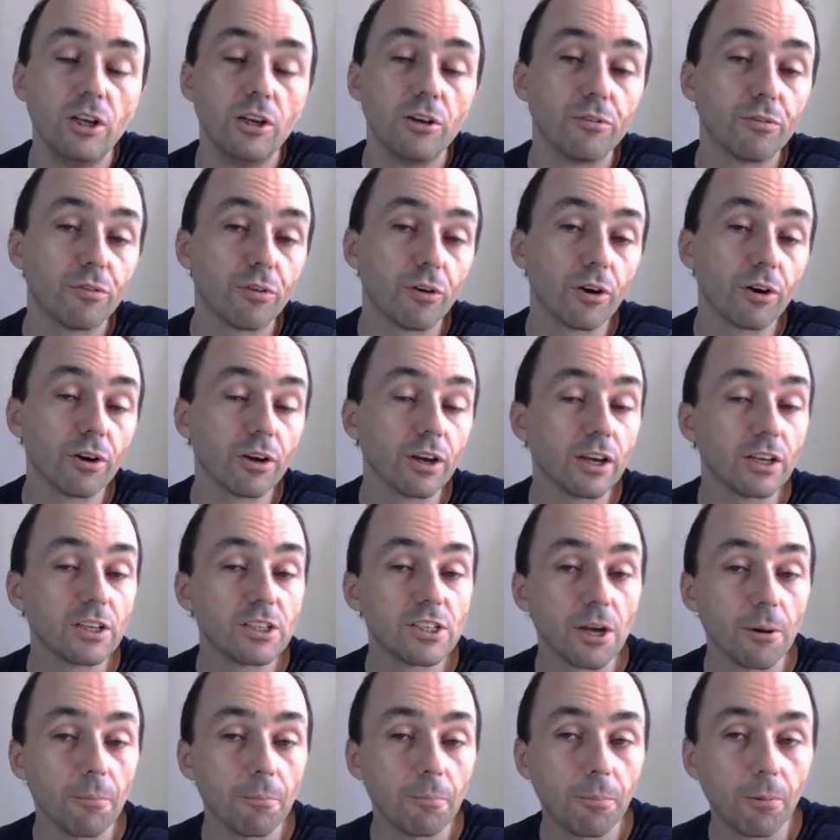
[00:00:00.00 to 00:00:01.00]
For
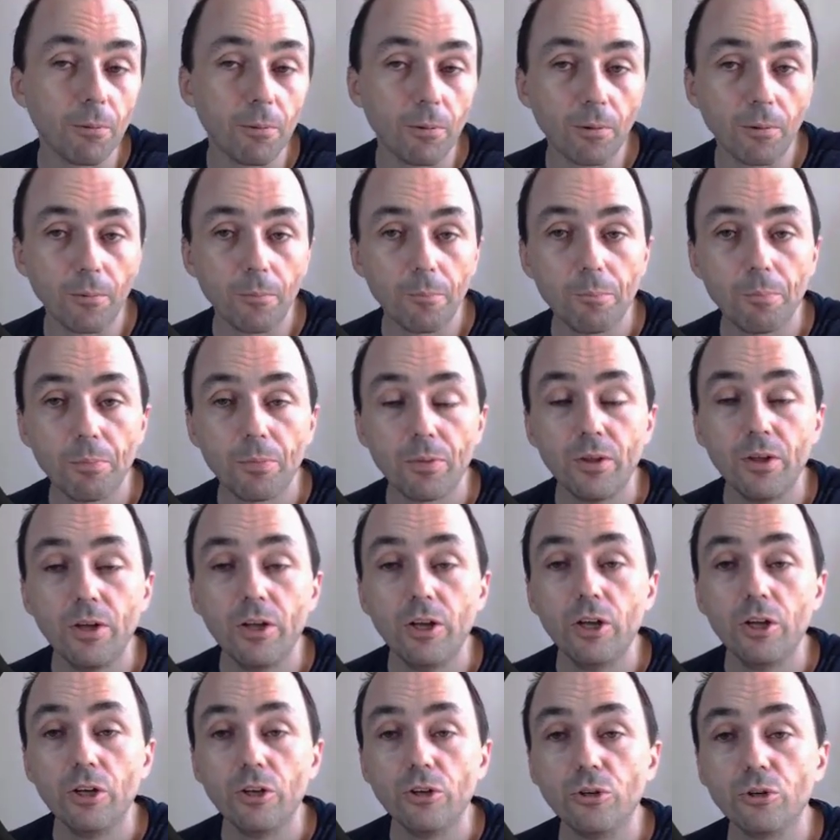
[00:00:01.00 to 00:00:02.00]
example,
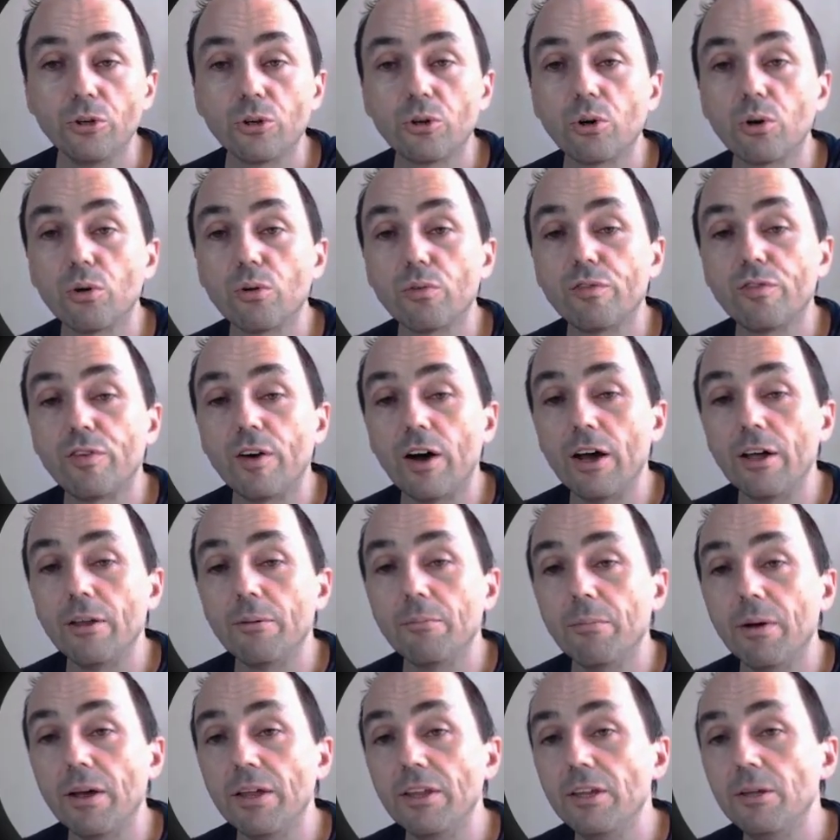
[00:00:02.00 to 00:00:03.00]
you could find
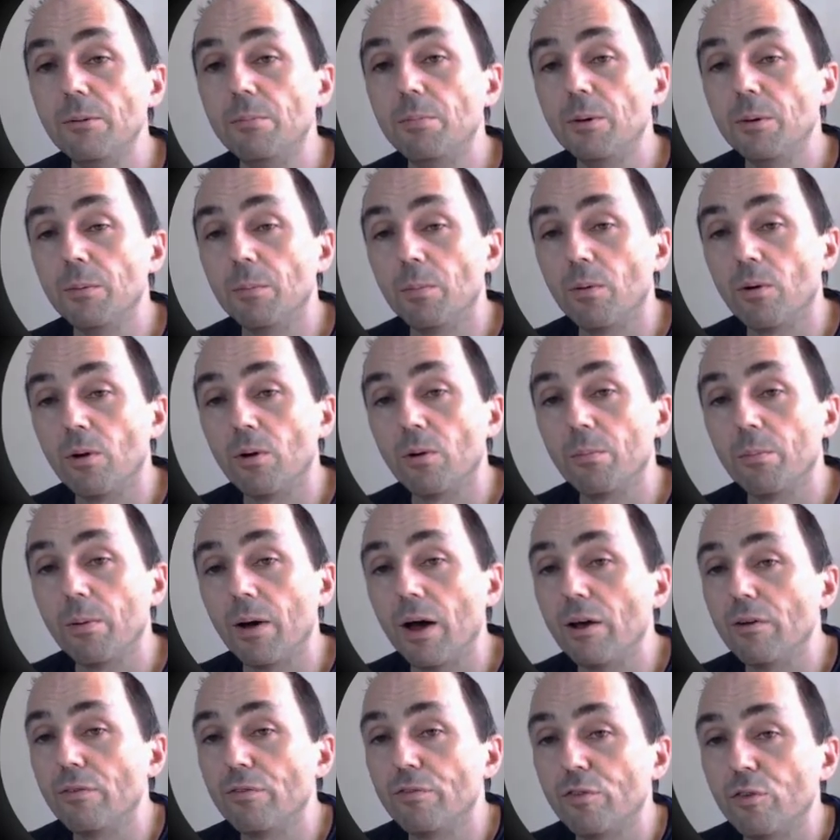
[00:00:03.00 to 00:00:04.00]
many people
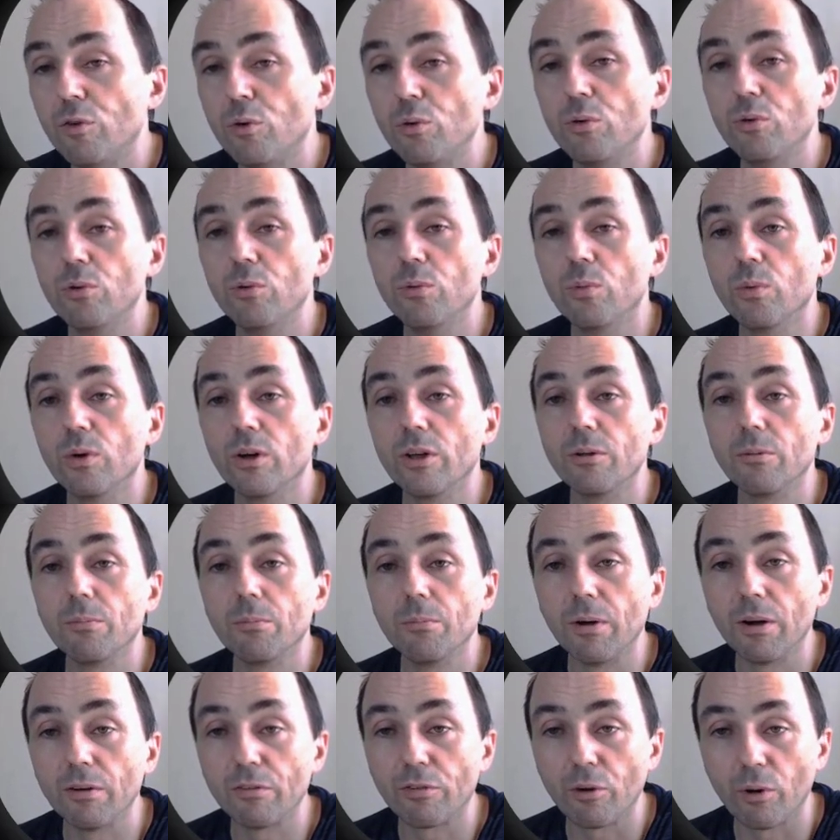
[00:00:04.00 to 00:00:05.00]
buy food with
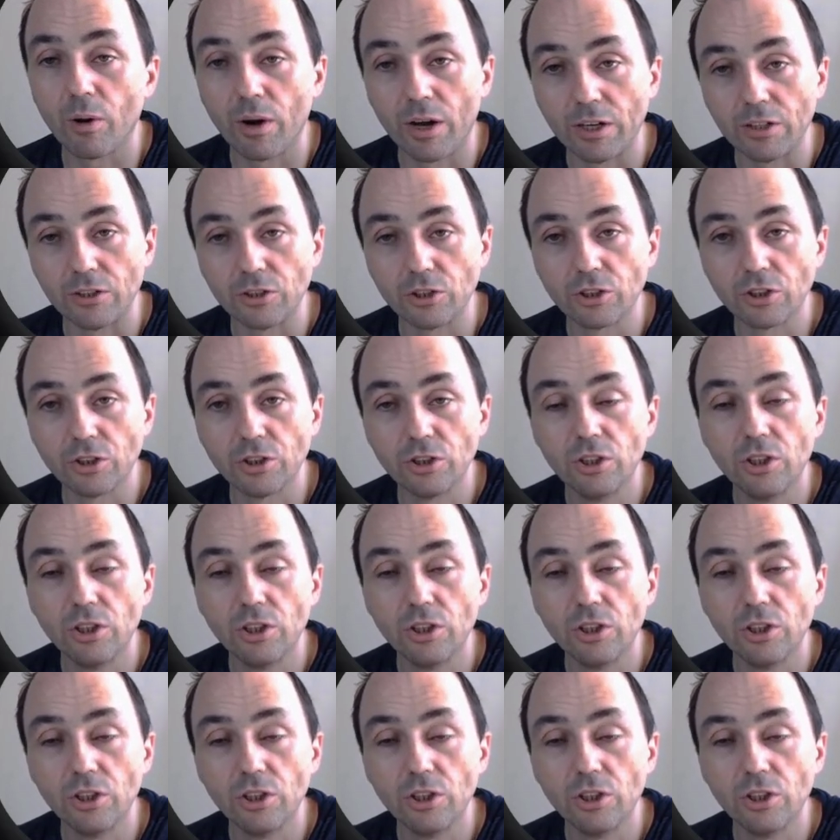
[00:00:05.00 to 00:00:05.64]
beverage.